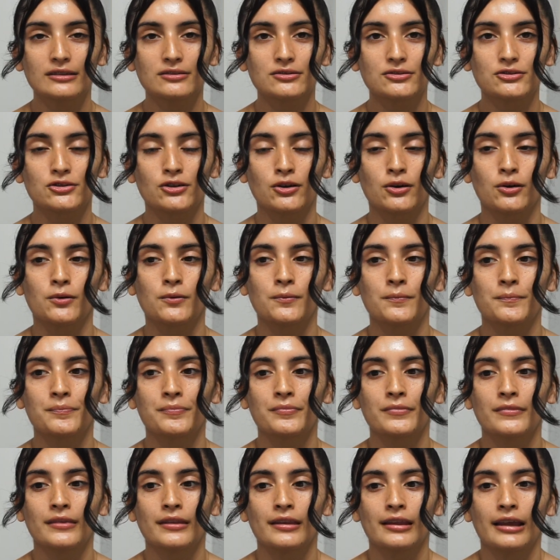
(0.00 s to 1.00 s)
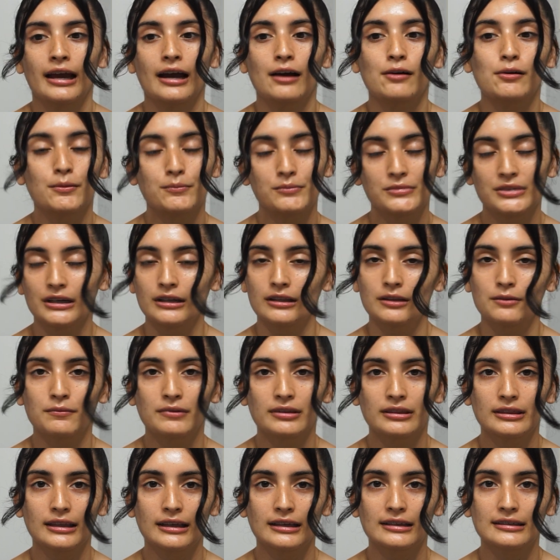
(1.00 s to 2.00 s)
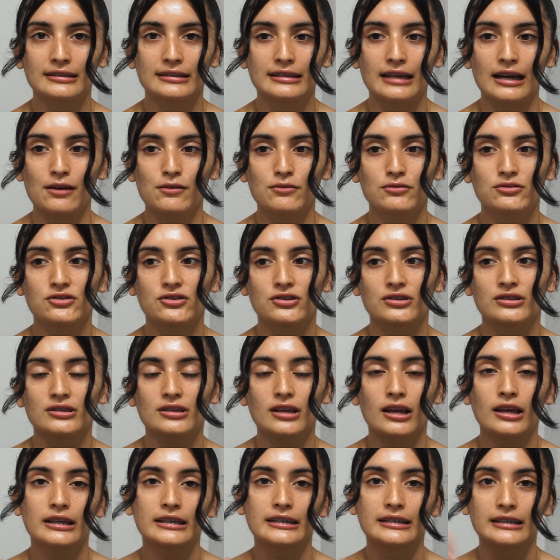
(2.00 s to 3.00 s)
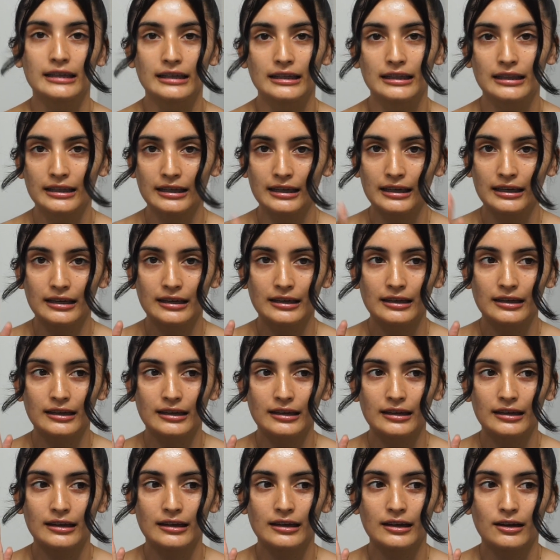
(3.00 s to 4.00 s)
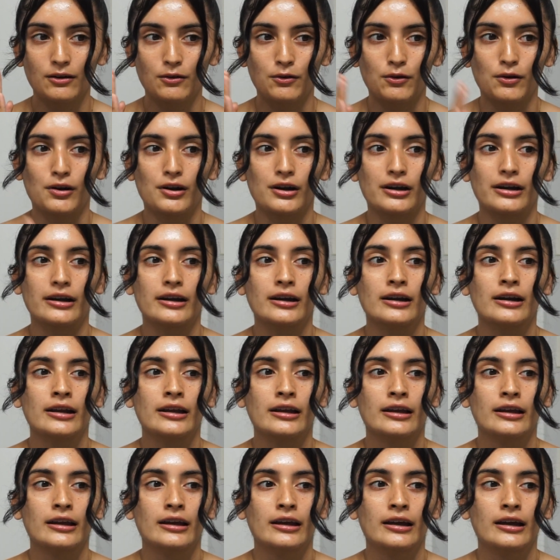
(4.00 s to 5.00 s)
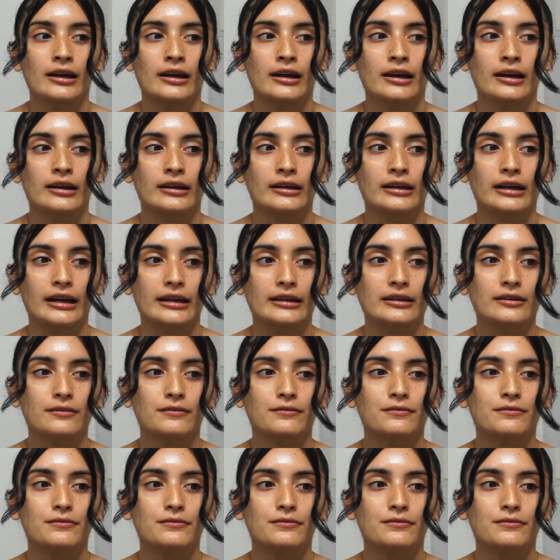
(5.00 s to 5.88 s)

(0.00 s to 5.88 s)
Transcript: So how I'm dealing with things now is just dealing or kind of